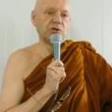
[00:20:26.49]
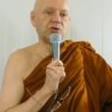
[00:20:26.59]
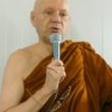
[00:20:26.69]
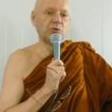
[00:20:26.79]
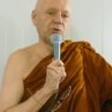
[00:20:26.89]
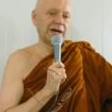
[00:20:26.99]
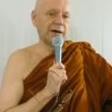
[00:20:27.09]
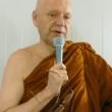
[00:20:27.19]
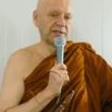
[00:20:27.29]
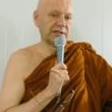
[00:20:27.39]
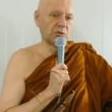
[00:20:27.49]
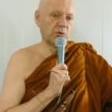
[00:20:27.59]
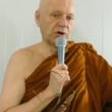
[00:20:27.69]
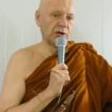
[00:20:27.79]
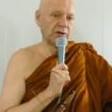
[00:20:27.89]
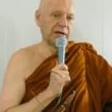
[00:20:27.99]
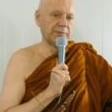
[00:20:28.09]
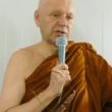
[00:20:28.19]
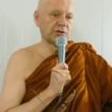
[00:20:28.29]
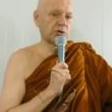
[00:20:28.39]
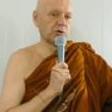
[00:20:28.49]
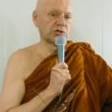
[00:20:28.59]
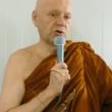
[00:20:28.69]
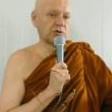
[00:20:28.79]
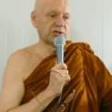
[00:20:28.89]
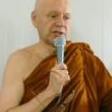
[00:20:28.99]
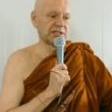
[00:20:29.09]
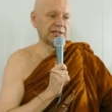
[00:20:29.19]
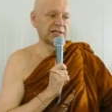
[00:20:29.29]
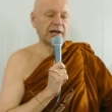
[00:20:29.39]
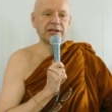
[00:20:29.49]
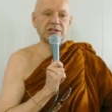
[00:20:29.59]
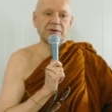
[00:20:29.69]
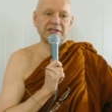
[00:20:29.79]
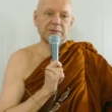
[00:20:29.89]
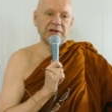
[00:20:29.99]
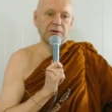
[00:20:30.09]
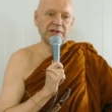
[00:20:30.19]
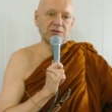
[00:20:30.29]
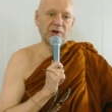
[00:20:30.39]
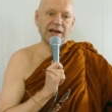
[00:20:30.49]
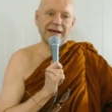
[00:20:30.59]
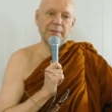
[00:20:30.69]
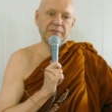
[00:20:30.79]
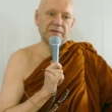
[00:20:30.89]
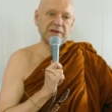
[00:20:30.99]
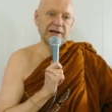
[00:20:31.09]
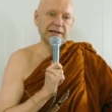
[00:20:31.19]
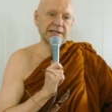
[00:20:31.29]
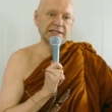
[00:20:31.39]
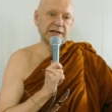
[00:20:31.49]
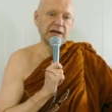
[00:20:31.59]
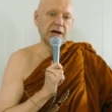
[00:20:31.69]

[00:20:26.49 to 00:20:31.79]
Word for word: The doing happens in the world, and because, because consciousness likes to experience. We like happy feelings. Uh.